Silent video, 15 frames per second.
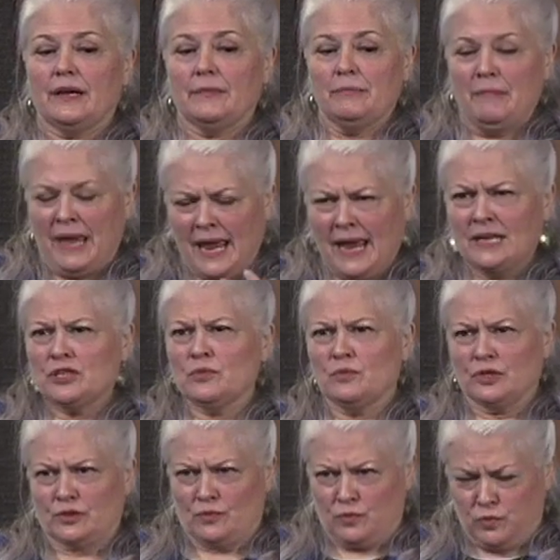MASH
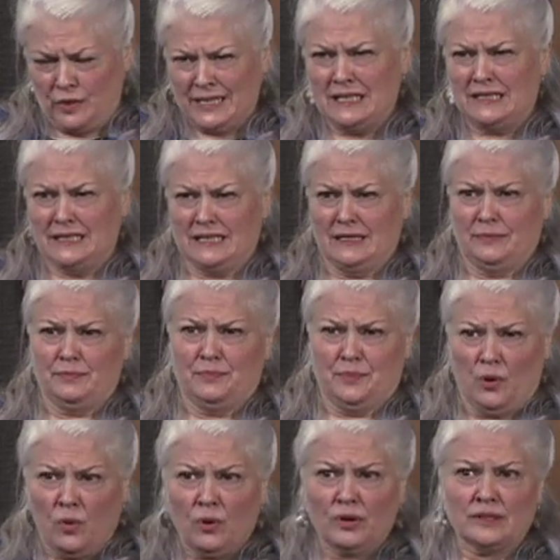was really
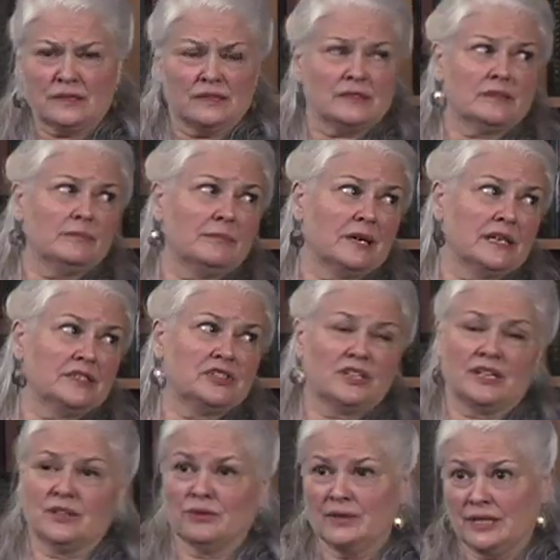important to my
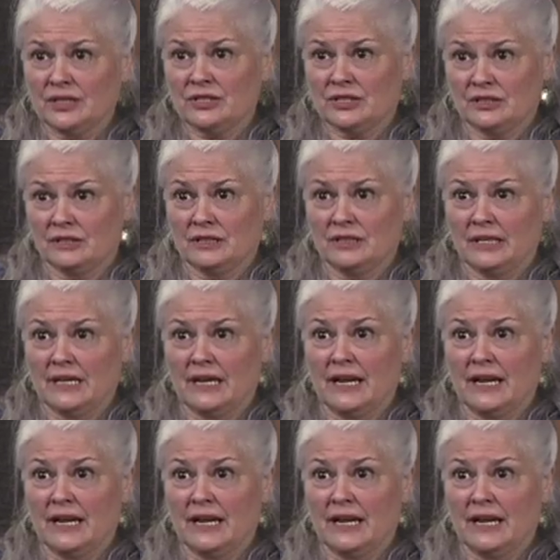generation.